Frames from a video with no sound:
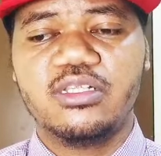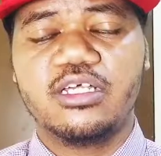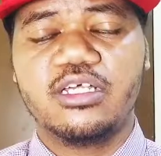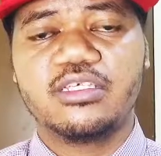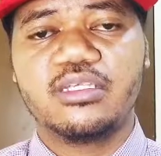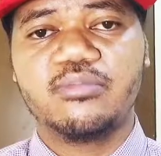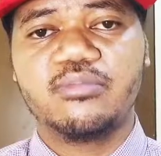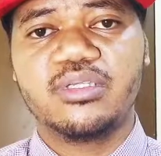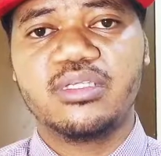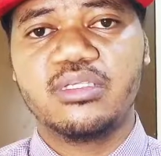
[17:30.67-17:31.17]
I
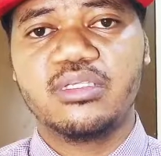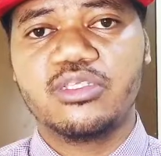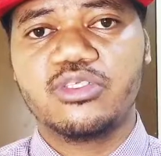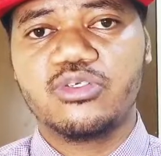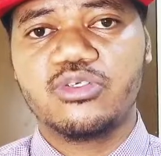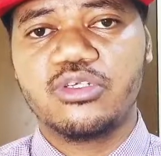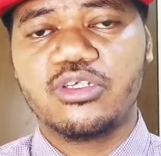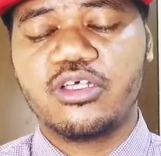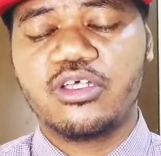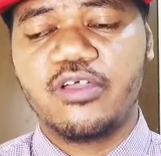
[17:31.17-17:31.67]
can begin
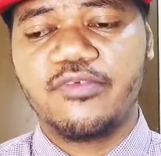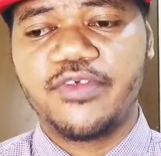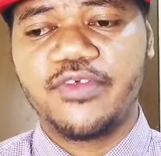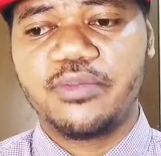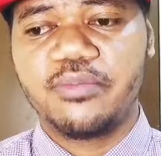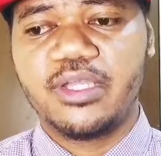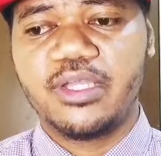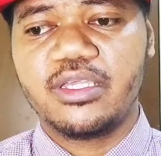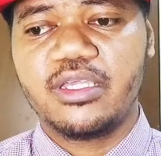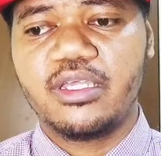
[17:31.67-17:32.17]
to recover
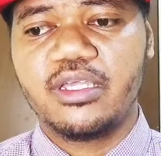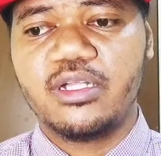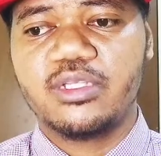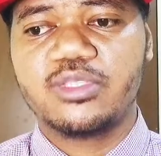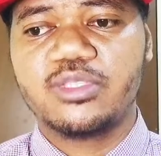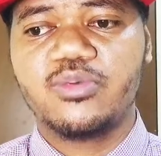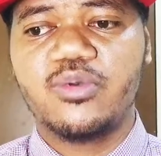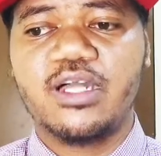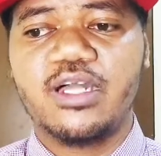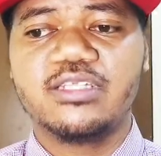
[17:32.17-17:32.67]
in my
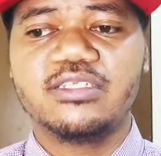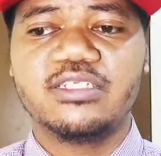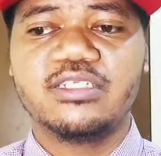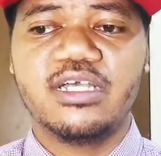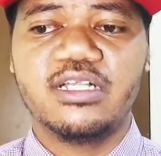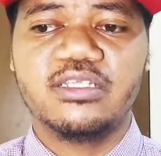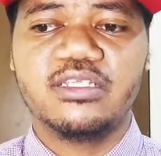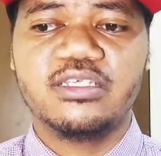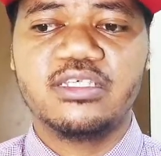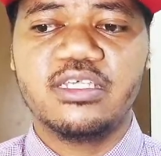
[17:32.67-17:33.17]
health while
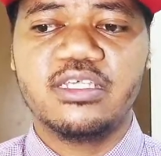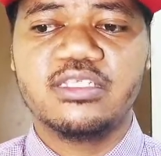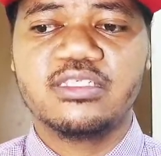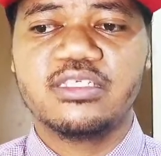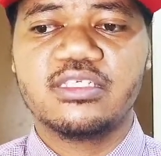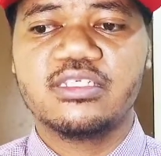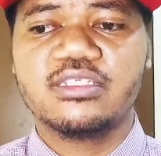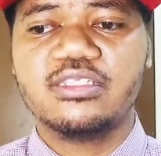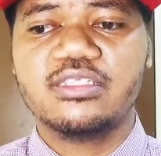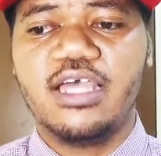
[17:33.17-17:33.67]

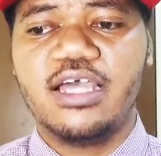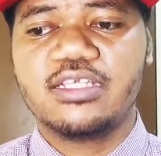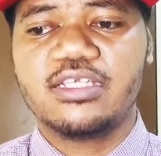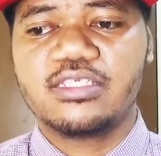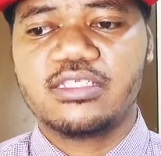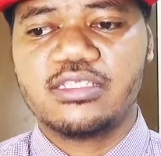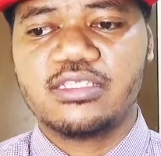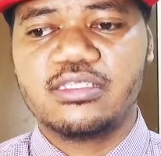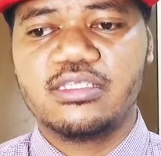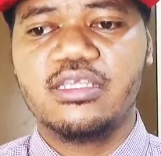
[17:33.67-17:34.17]
delegating
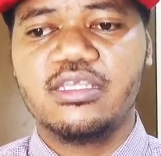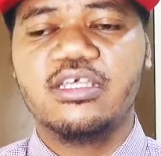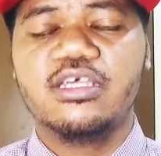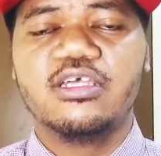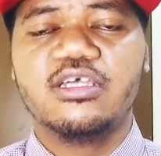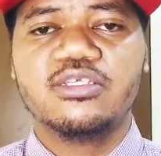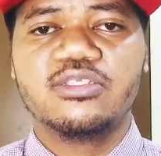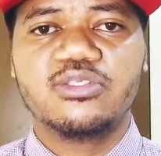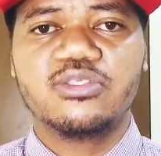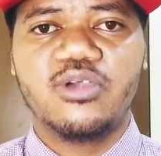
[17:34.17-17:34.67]
tasks
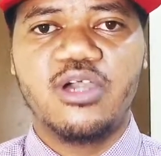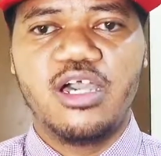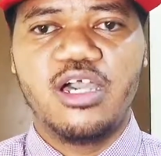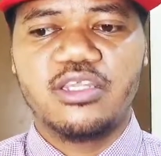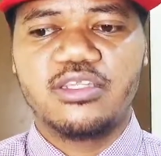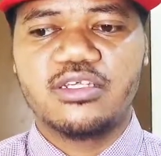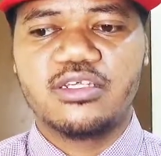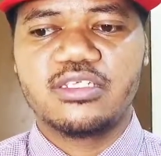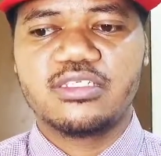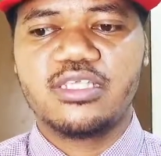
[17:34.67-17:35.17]
to
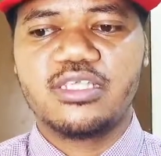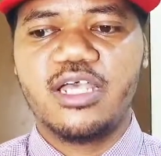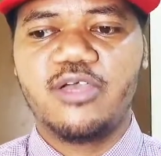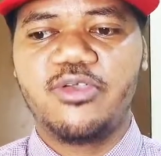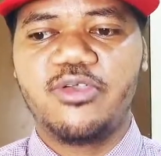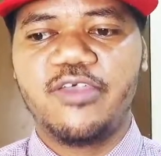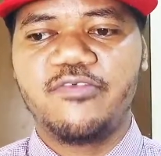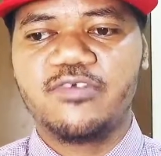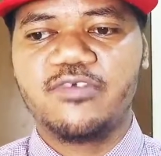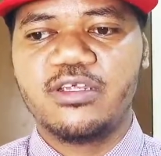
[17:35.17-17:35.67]
others.
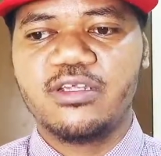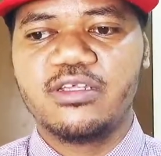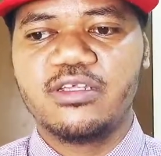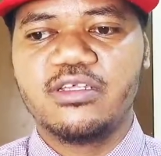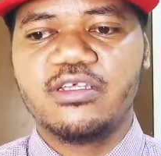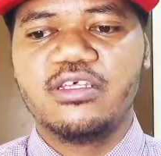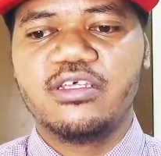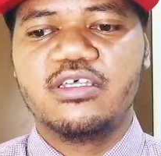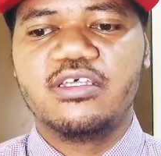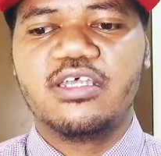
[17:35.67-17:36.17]
However,
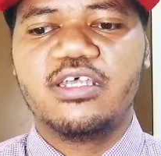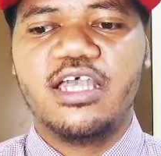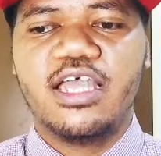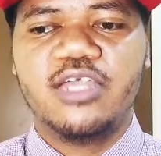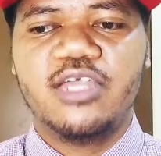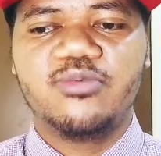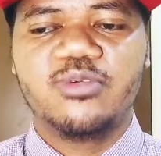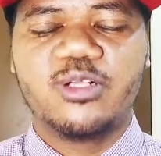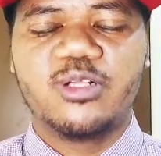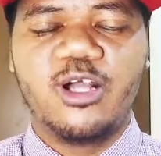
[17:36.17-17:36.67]

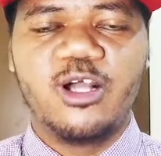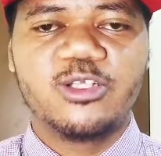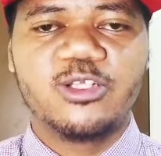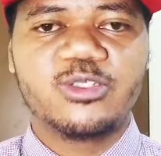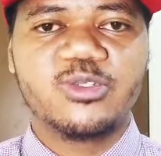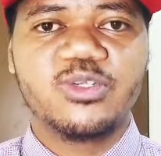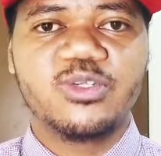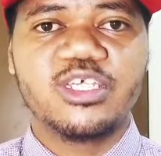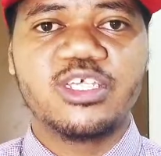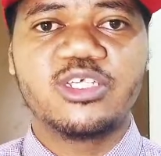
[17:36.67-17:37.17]
I will
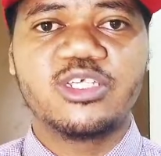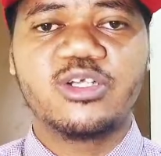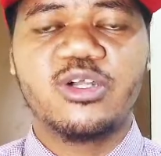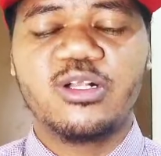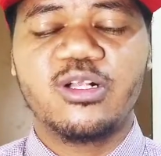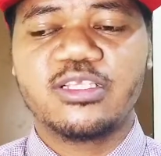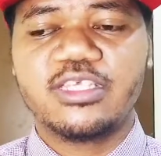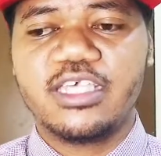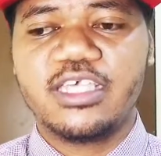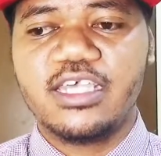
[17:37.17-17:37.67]
also
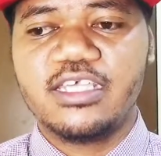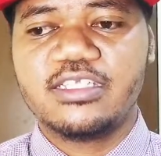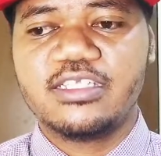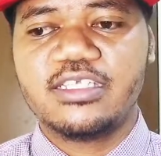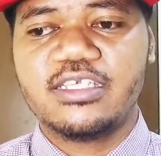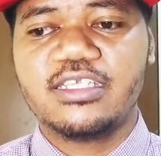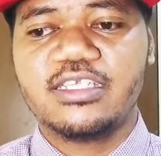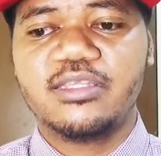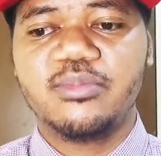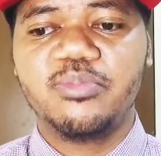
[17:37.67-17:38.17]
inculcate
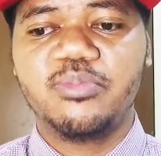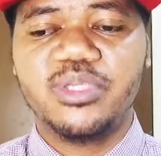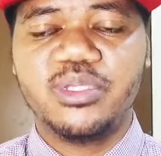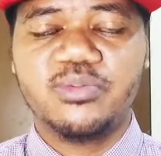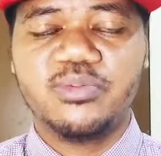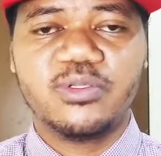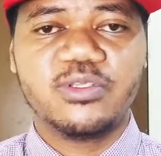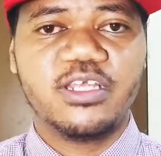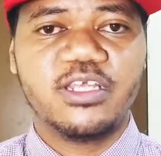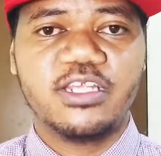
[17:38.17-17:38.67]
in the
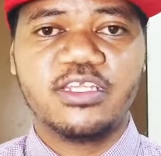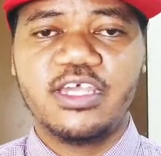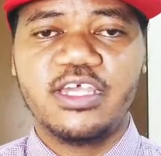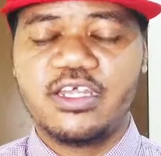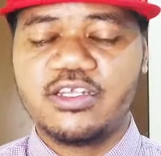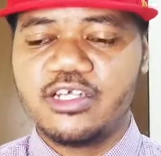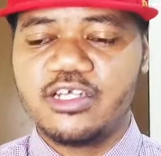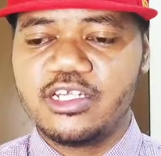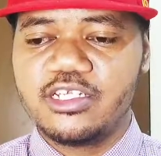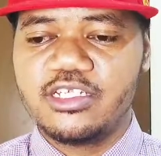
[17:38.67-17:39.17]
people that
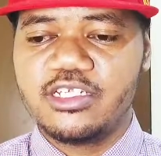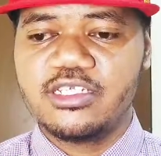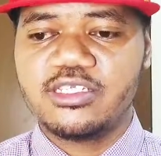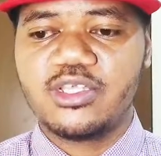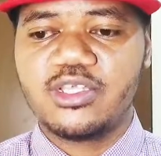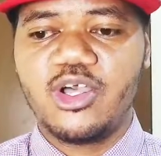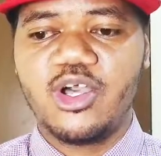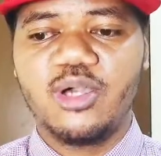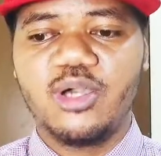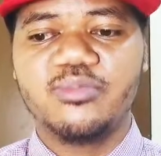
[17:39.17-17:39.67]
gather in this
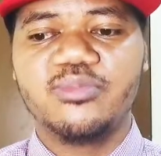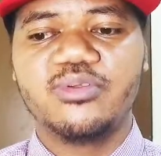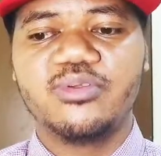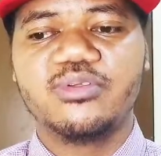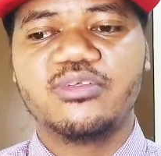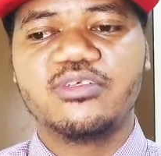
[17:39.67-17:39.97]
hub,